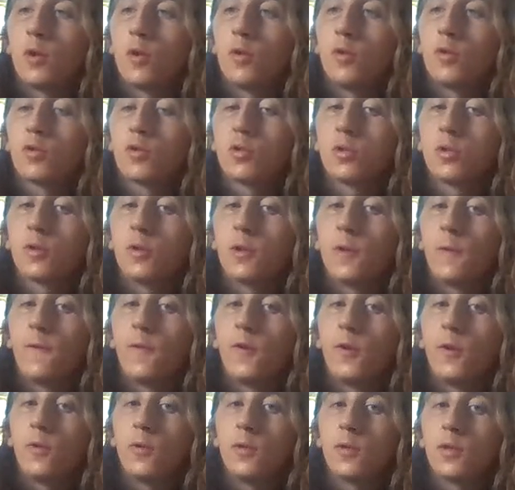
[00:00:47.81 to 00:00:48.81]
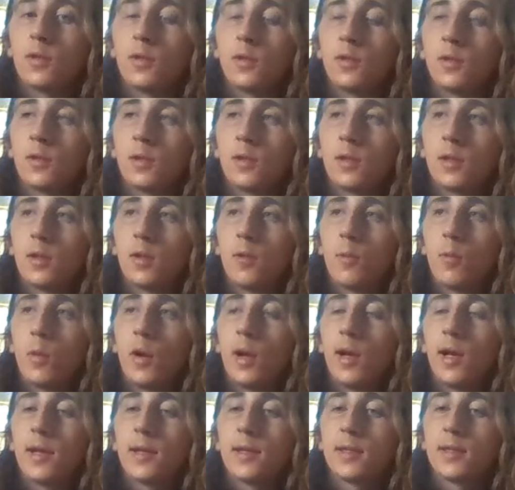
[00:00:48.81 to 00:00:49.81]
cultural diffusion to the
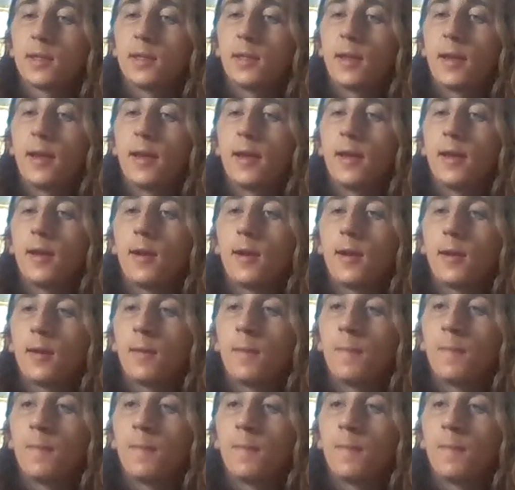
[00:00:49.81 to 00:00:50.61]
West, like,